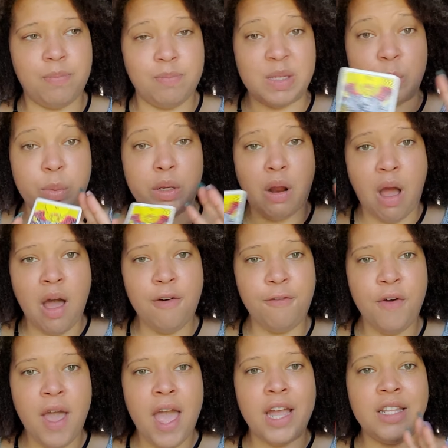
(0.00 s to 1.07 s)
split off,
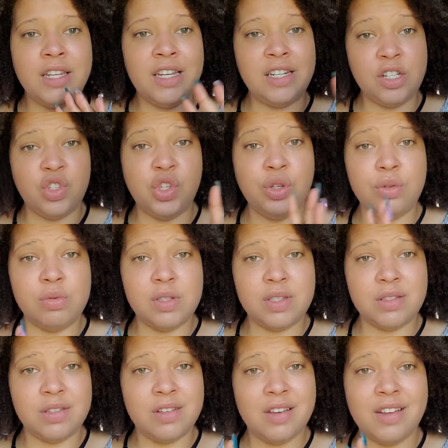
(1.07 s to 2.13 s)
and you need to
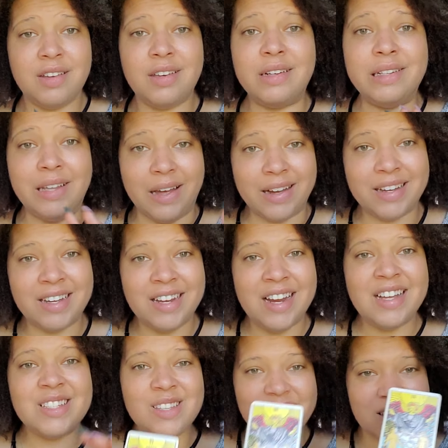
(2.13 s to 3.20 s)
choose. You need to look.
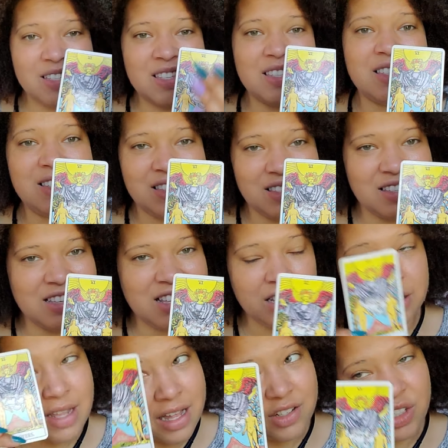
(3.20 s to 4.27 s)
So
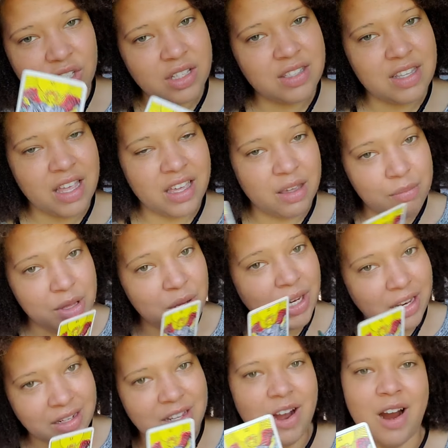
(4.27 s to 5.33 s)
it's not just a
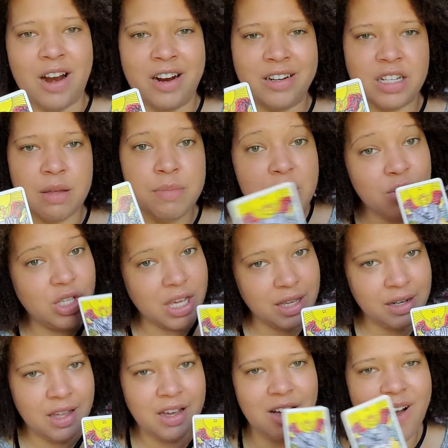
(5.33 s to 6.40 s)
communion card,
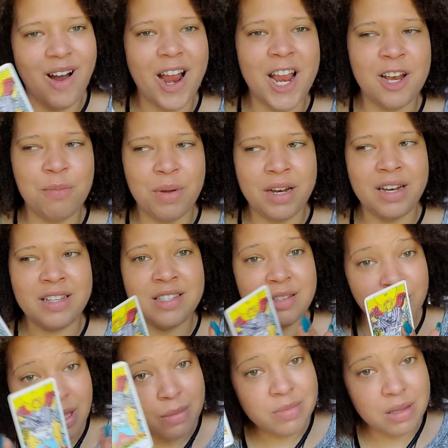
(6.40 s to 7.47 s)
but it is
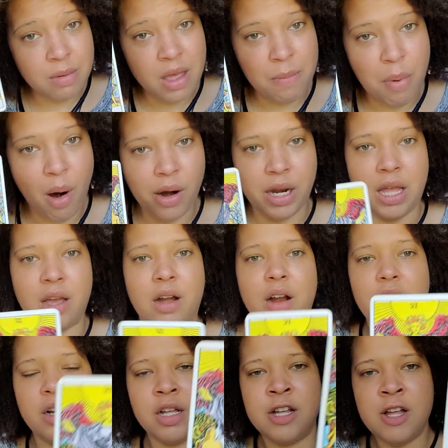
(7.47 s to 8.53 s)
sometimes a parting
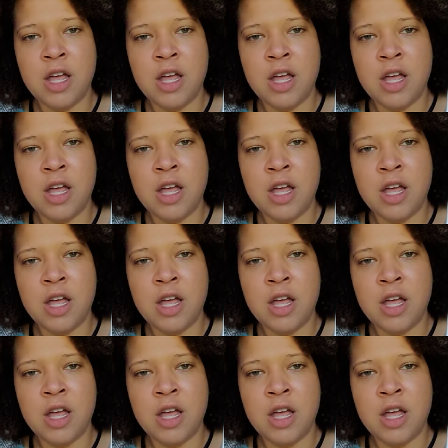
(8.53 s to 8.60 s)
card.